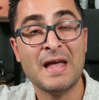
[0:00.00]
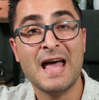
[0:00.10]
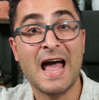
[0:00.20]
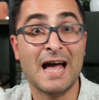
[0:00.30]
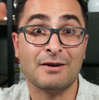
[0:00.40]

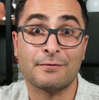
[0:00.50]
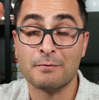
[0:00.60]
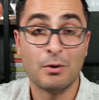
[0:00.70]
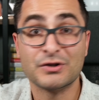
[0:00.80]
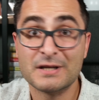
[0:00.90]
And for
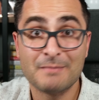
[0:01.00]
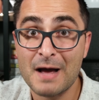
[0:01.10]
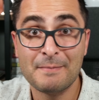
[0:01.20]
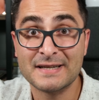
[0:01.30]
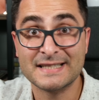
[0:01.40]
most of my
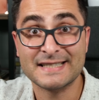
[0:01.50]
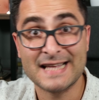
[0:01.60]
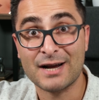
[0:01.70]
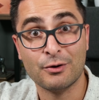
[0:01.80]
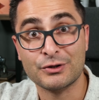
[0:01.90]
business
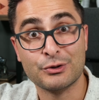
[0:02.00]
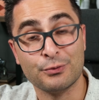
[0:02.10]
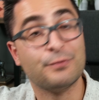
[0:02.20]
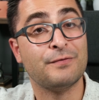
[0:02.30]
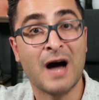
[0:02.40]
that goes through
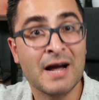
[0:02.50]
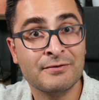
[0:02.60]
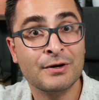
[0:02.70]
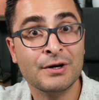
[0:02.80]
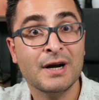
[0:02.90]

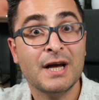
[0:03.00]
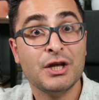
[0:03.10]
Fiverr,